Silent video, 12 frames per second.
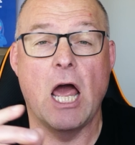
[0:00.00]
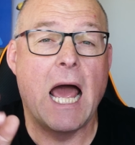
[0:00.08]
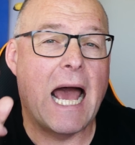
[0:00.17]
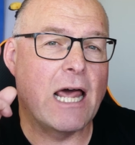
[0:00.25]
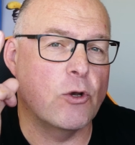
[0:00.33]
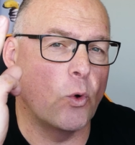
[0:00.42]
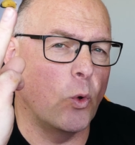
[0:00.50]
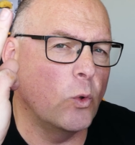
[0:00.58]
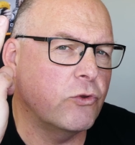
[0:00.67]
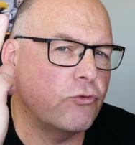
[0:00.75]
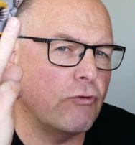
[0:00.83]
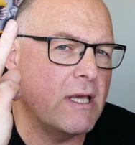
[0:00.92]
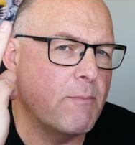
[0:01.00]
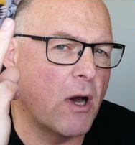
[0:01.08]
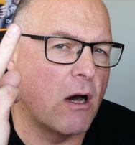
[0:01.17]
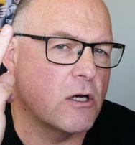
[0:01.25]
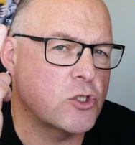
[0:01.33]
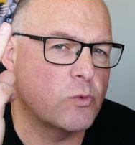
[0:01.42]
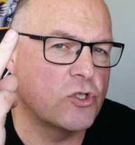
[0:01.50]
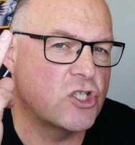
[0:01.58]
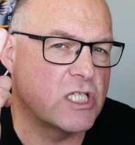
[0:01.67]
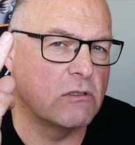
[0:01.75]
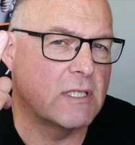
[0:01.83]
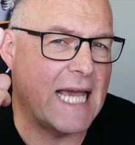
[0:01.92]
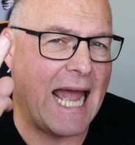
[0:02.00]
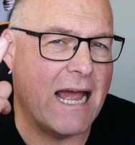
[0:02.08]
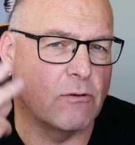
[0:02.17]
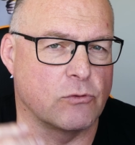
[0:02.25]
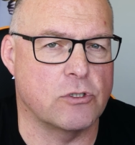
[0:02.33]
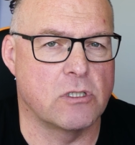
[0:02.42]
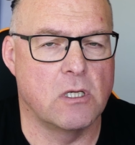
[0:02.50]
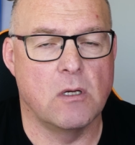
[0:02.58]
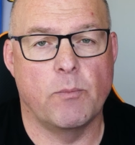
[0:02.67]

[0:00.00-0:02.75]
and all 3 marks would still count,